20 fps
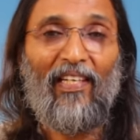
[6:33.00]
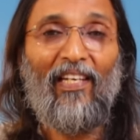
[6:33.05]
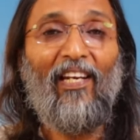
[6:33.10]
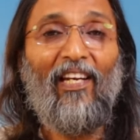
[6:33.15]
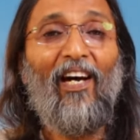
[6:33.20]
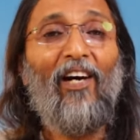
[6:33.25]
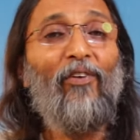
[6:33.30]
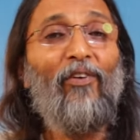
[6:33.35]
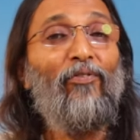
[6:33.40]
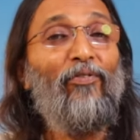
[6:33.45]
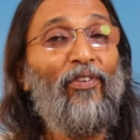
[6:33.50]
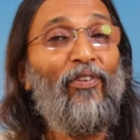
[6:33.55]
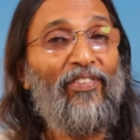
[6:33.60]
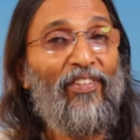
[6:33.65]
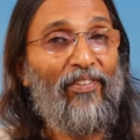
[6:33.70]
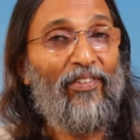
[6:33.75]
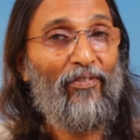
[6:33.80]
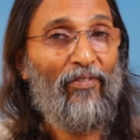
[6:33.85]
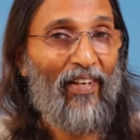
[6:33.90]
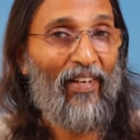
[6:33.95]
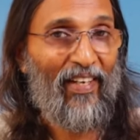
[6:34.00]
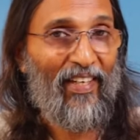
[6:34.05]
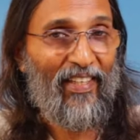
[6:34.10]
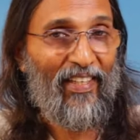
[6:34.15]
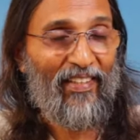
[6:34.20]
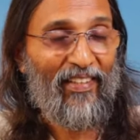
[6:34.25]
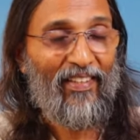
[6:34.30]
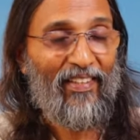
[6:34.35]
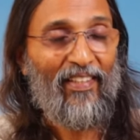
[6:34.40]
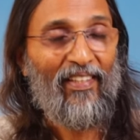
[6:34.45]
Love for the
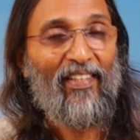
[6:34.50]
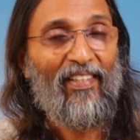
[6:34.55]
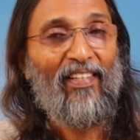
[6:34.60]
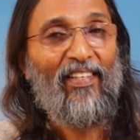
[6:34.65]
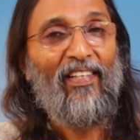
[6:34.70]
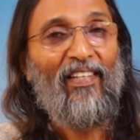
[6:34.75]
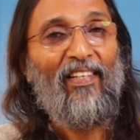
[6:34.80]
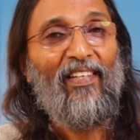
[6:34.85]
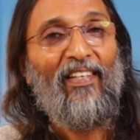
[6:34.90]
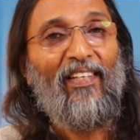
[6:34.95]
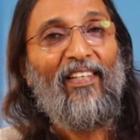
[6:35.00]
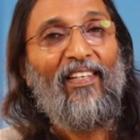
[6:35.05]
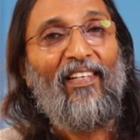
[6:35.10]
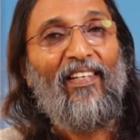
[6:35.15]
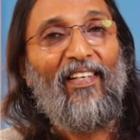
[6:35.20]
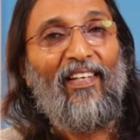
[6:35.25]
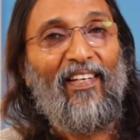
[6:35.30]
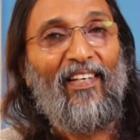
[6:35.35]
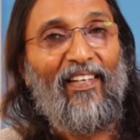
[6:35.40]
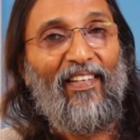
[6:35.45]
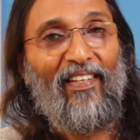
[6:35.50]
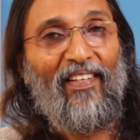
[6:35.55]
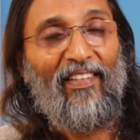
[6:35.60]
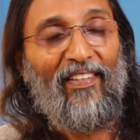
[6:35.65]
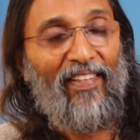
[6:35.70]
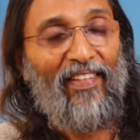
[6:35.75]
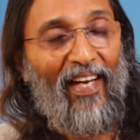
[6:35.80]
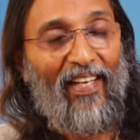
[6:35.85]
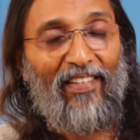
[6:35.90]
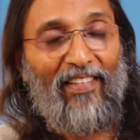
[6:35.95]
divine.
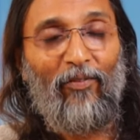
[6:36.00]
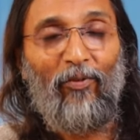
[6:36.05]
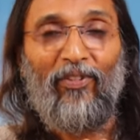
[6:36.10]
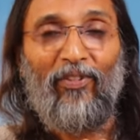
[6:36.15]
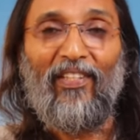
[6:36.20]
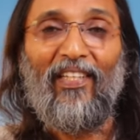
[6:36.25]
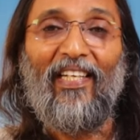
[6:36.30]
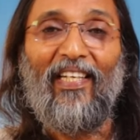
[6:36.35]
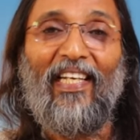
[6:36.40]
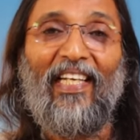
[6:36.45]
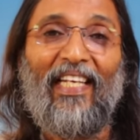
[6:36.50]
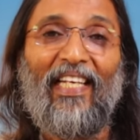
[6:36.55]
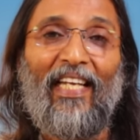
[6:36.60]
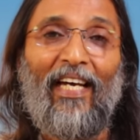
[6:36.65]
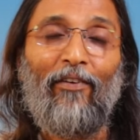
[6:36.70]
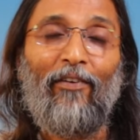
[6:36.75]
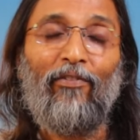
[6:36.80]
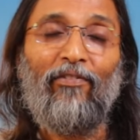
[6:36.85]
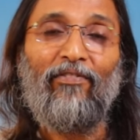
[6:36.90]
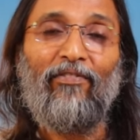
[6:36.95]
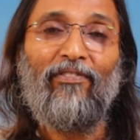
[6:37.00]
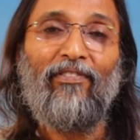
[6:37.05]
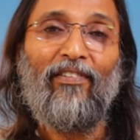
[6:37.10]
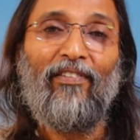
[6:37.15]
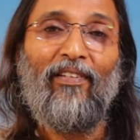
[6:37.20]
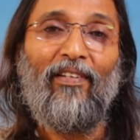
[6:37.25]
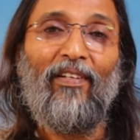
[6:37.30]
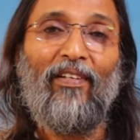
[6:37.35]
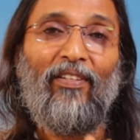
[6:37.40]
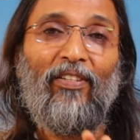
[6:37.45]
That was enough
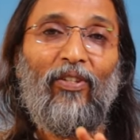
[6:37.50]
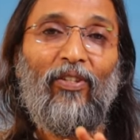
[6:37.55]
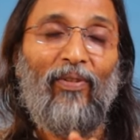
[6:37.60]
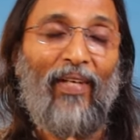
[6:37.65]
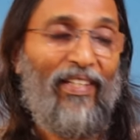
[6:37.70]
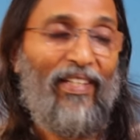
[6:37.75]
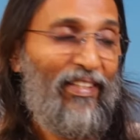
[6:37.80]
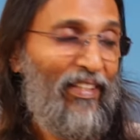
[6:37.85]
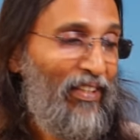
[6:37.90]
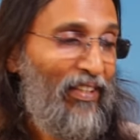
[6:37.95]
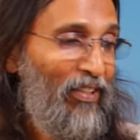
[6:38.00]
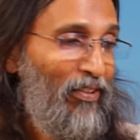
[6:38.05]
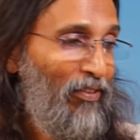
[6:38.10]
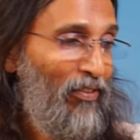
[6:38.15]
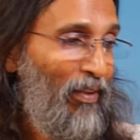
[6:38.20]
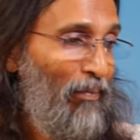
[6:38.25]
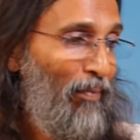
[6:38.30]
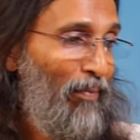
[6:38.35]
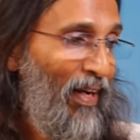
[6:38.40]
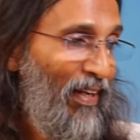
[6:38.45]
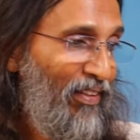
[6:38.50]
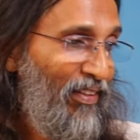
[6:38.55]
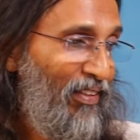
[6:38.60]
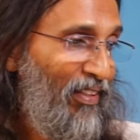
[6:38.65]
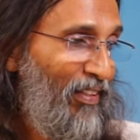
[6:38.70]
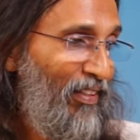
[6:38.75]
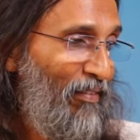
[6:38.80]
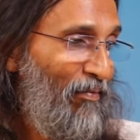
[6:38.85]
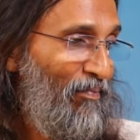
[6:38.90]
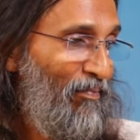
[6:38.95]
to enter into the
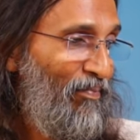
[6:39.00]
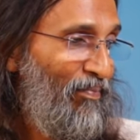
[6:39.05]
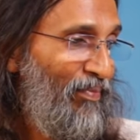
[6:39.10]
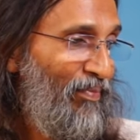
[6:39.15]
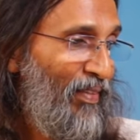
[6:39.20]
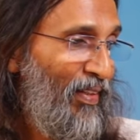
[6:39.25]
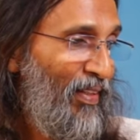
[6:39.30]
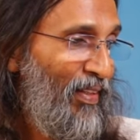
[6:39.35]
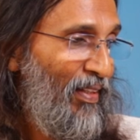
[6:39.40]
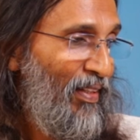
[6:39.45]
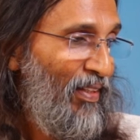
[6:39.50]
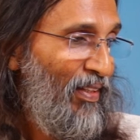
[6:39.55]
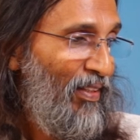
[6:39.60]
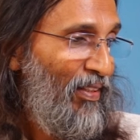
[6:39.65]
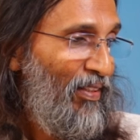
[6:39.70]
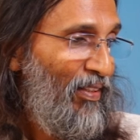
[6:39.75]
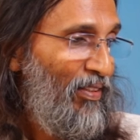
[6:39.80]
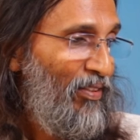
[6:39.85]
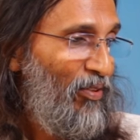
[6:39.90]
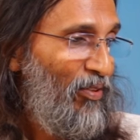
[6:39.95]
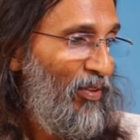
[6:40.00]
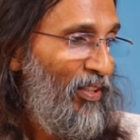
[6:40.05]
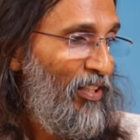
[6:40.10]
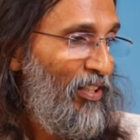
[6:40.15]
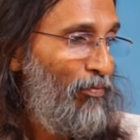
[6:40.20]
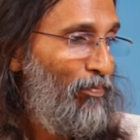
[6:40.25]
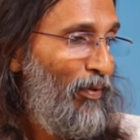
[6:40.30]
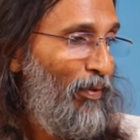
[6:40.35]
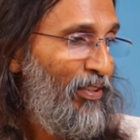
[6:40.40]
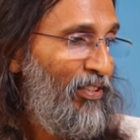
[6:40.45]
path. So
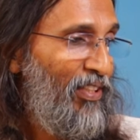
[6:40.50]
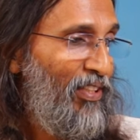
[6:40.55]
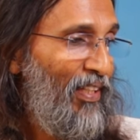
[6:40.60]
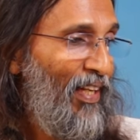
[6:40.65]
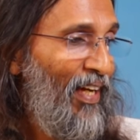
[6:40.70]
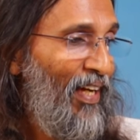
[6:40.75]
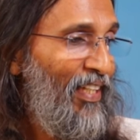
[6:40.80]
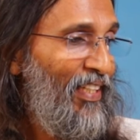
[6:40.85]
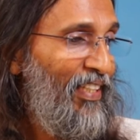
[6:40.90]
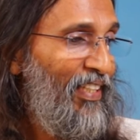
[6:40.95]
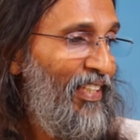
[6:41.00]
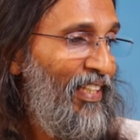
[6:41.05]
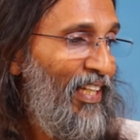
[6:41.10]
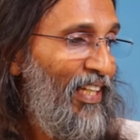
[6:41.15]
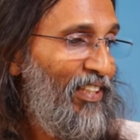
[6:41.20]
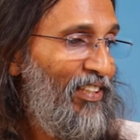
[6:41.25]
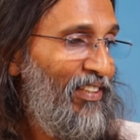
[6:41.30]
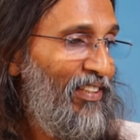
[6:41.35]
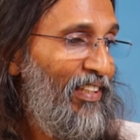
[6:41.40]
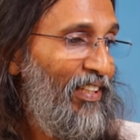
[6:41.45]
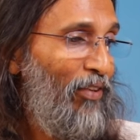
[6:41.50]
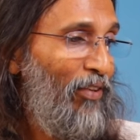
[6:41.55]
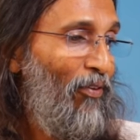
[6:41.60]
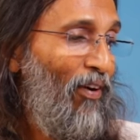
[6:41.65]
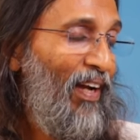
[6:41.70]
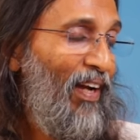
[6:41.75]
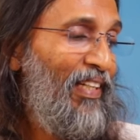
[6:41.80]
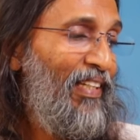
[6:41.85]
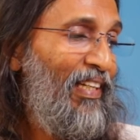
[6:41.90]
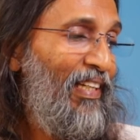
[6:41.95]
his personality as the
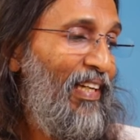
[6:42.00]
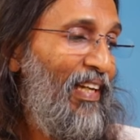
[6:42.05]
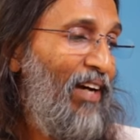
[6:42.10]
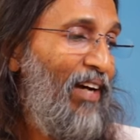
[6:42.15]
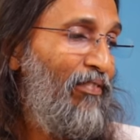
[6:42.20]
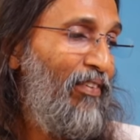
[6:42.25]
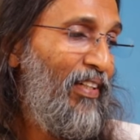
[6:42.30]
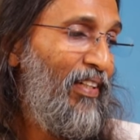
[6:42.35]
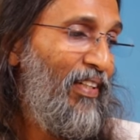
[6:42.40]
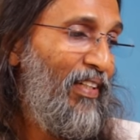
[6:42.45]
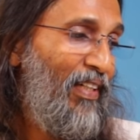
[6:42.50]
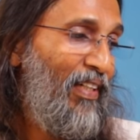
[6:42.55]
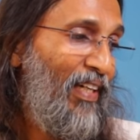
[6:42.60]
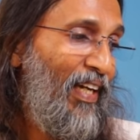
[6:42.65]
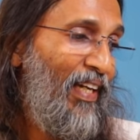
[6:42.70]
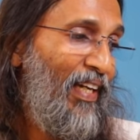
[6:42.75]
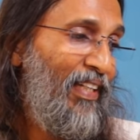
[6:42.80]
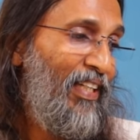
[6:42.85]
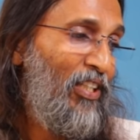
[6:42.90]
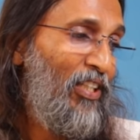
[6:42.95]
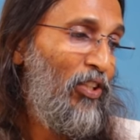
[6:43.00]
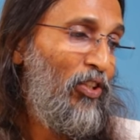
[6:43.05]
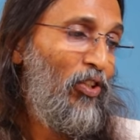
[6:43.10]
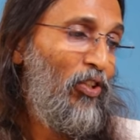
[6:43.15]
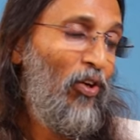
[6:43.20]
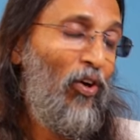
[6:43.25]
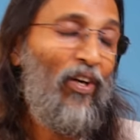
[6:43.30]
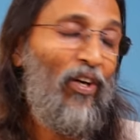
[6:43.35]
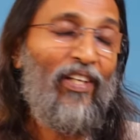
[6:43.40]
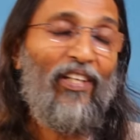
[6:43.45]
divine lover and
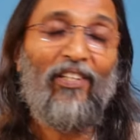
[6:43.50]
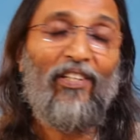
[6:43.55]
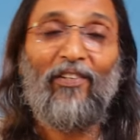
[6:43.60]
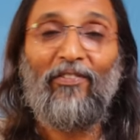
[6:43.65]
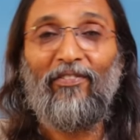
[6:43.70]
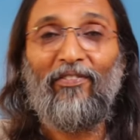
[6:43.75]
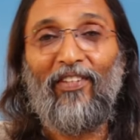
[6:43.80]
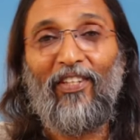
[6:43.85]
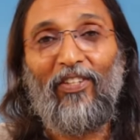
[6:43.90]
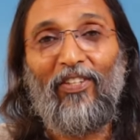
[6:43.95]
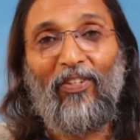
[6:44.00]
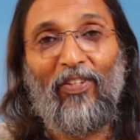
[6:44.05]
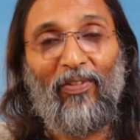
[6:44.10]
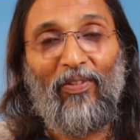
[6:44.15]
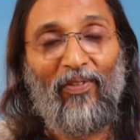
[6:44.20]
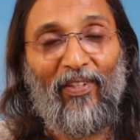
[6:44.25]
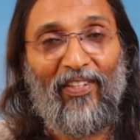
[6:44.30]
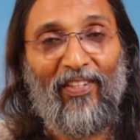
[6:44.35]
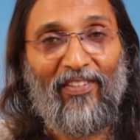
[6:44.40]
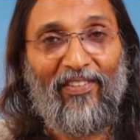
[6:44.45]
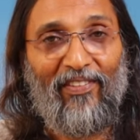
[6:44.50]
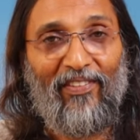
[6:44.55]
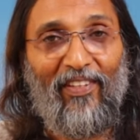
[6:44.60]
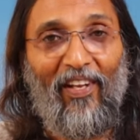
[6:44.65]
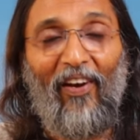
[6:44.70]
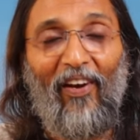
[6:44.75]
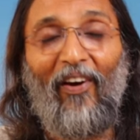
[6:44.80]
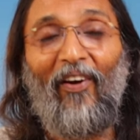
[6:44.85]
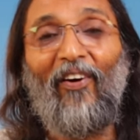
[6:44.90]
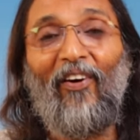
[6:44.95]
enjoyer of the universe.
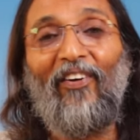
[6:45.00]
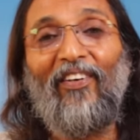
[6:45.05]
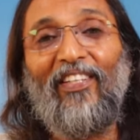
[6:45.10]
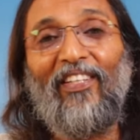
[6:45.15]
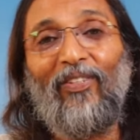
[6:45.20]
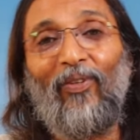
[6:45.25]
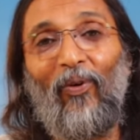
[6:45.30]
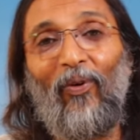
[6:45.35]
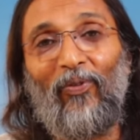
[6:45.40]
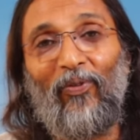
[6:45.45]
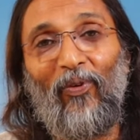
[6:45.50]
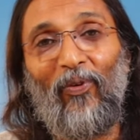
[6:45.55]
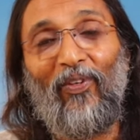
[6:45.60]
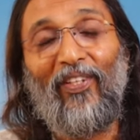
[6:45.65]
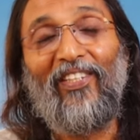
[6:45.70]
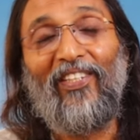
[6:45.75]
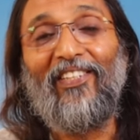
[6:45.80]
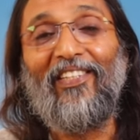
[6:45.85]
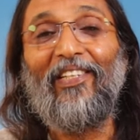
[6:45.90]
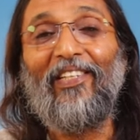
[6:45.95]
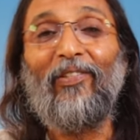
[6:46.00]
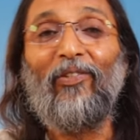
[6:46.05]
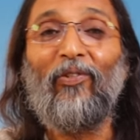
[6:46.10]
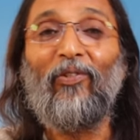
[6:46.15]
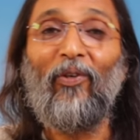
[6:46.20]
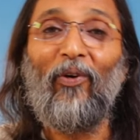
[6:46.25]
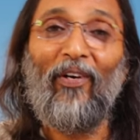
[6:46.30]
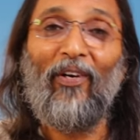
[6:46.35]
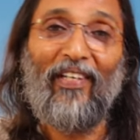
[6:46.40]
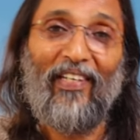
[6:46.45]
The Lord is also its
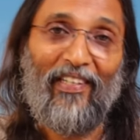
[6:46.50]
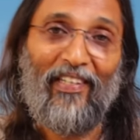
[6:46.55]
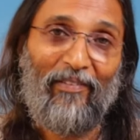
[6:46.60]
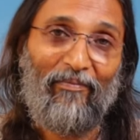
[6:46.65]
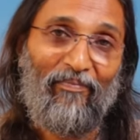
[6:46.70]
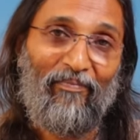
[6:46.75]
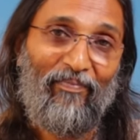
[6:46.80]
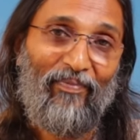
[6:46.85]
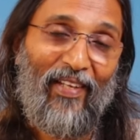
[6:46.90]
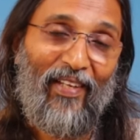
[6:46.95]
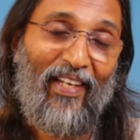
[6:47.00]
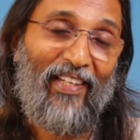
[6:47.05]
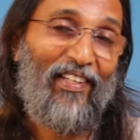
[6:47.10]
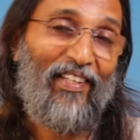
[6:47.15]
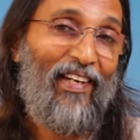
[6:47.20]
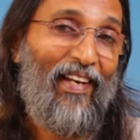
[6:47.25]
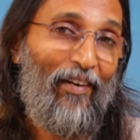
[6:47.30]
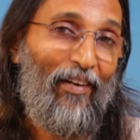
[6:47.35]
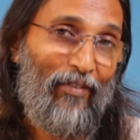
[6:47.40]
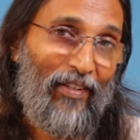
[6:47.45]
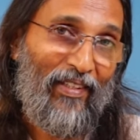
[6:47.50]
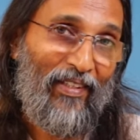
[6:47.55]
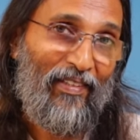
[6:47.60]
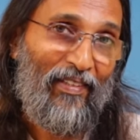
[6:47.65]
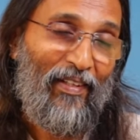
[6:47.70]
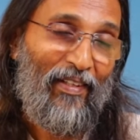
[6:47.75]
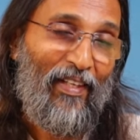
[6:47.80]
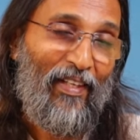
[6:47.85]
enjoyer and lover.